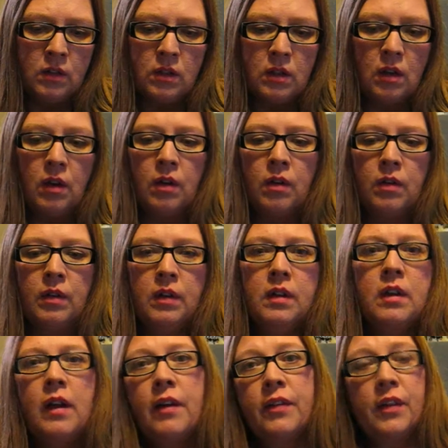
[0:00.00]
So
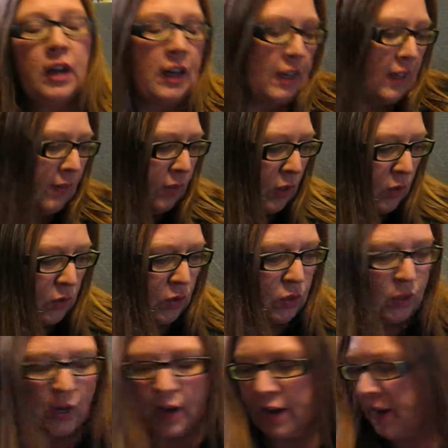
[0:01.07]
thought I'd give those a
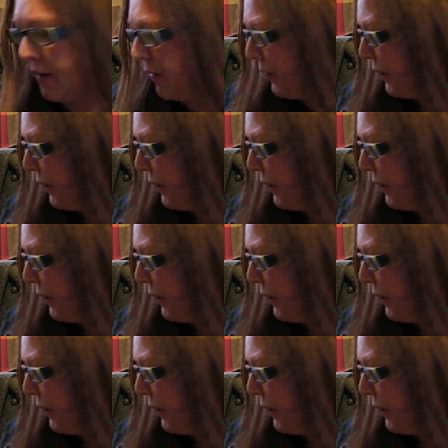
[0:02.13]
try.